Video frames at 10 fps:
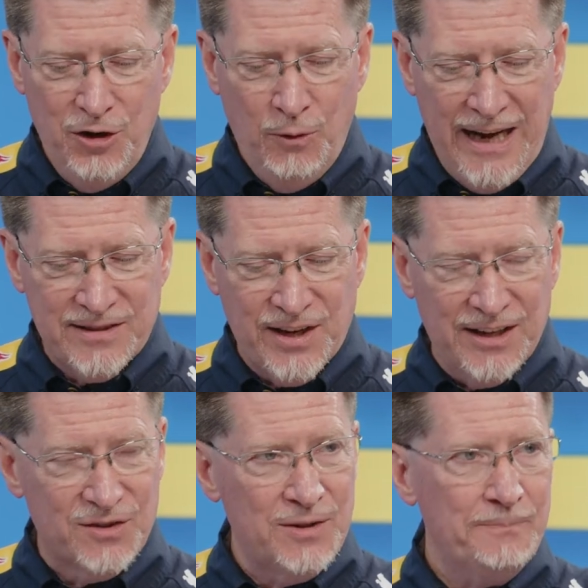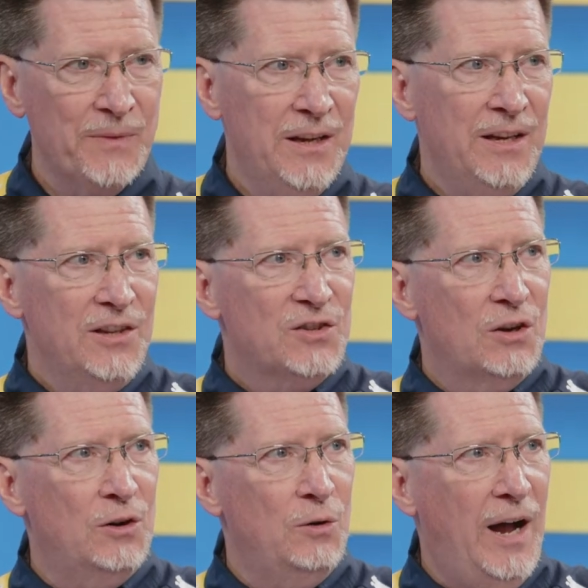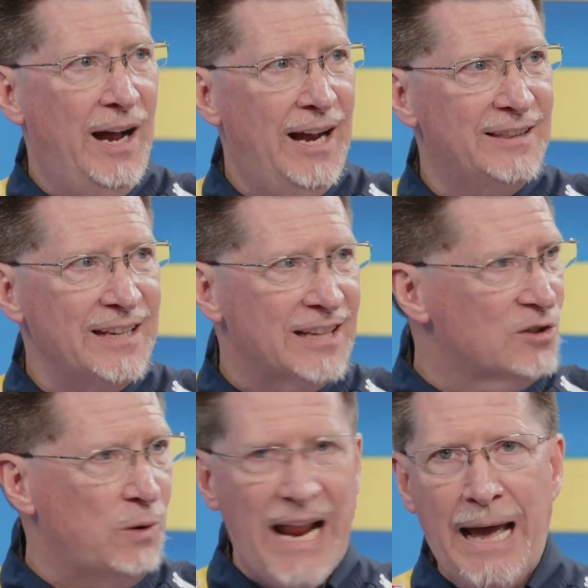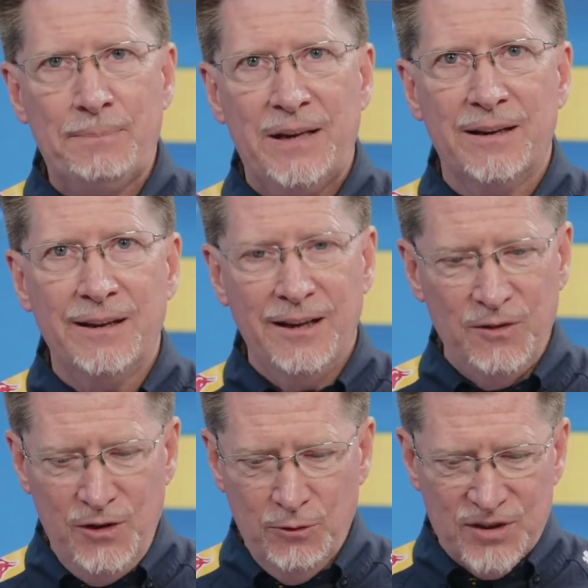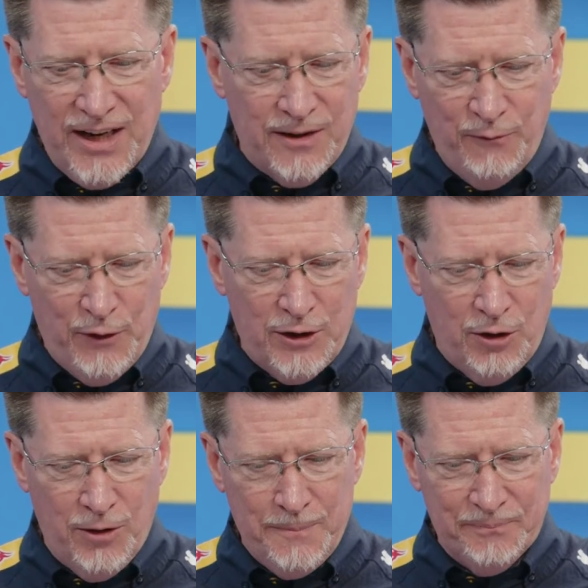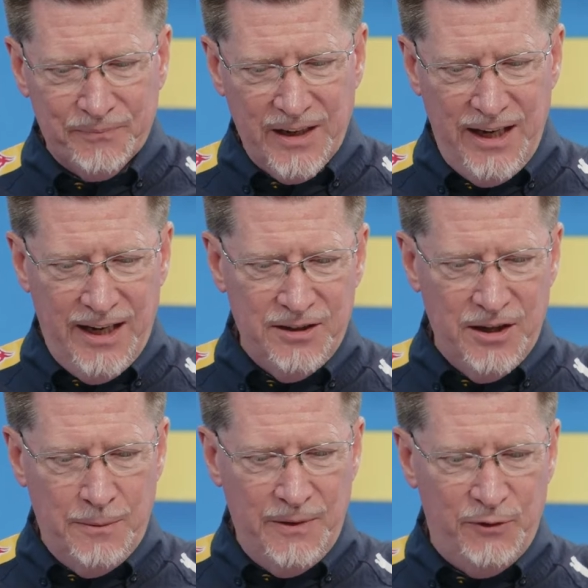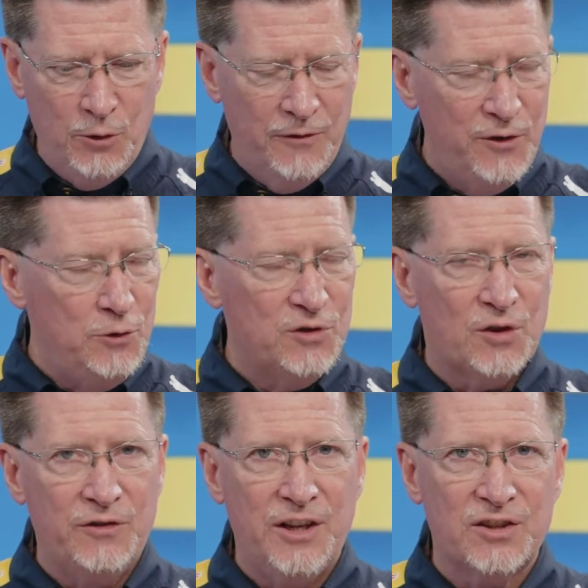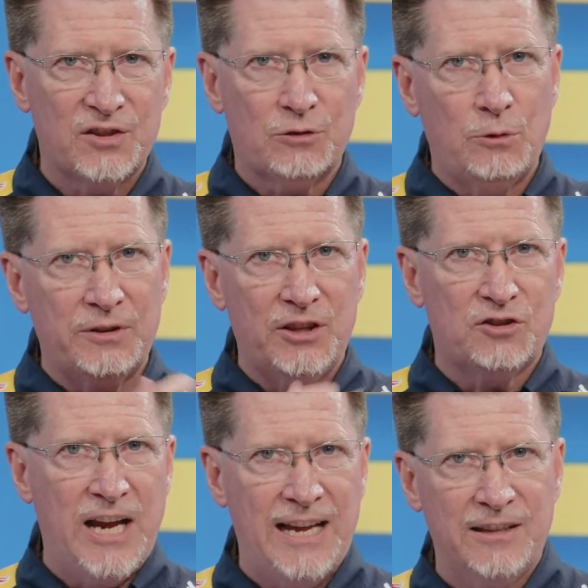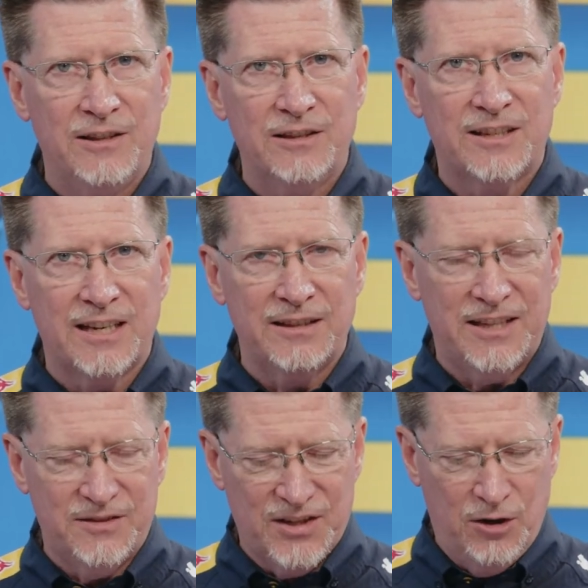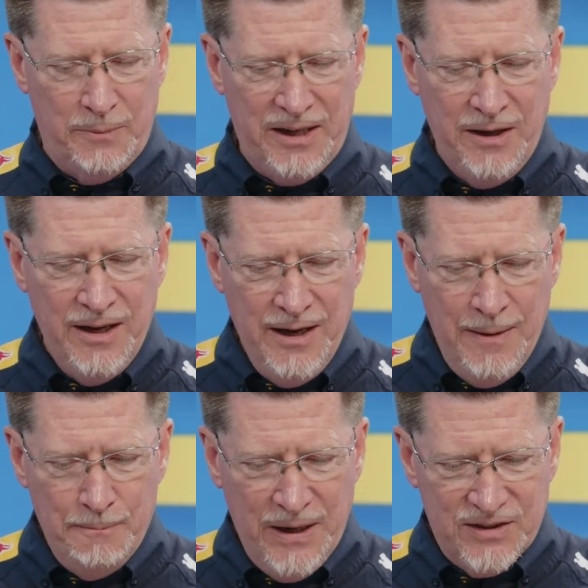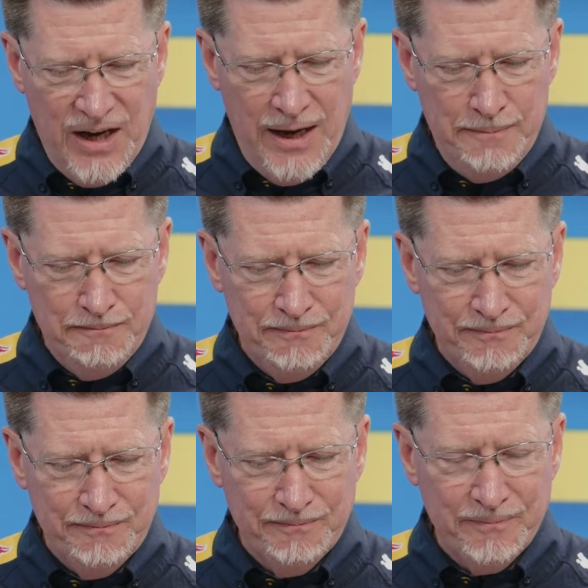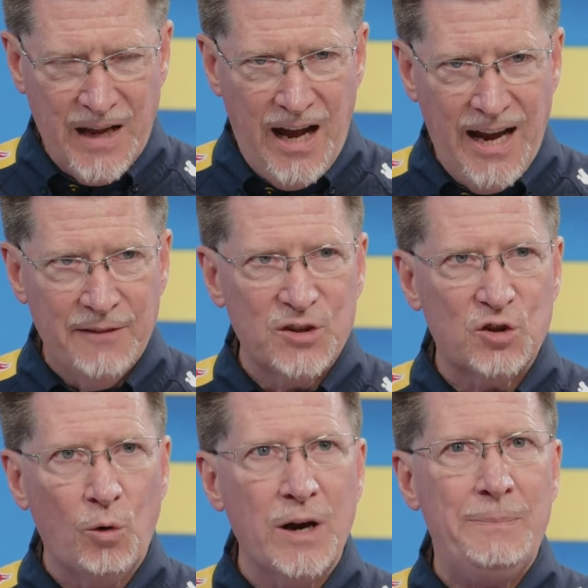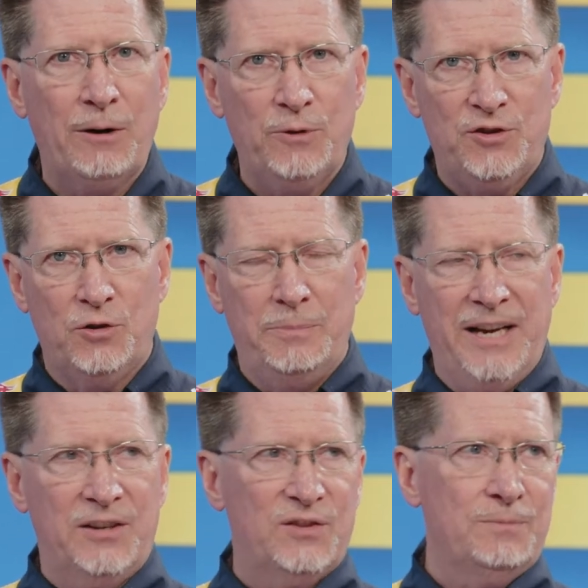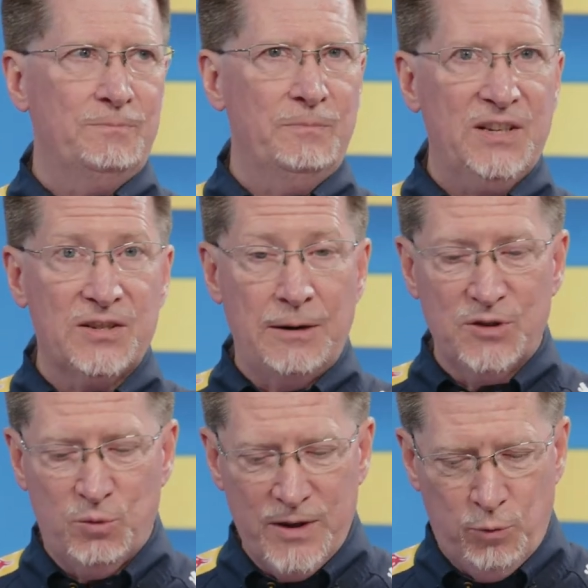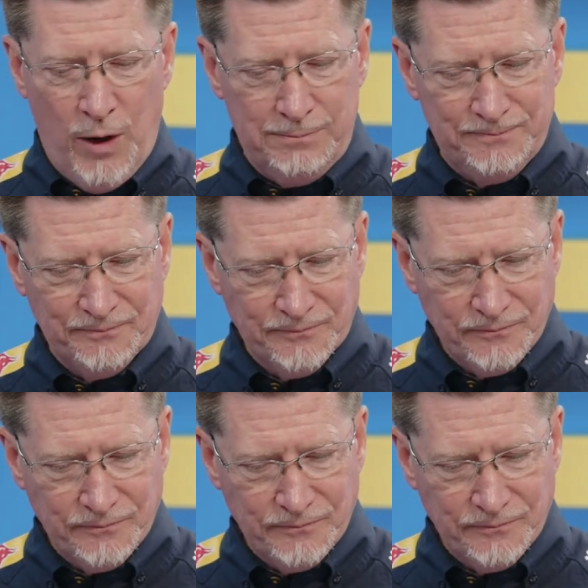new assets. So I think that's what happened. As near as I can figure, and if you have news on this, throw it in the chat and Kelly can tell me. But I have a story about regional banks because I was with one.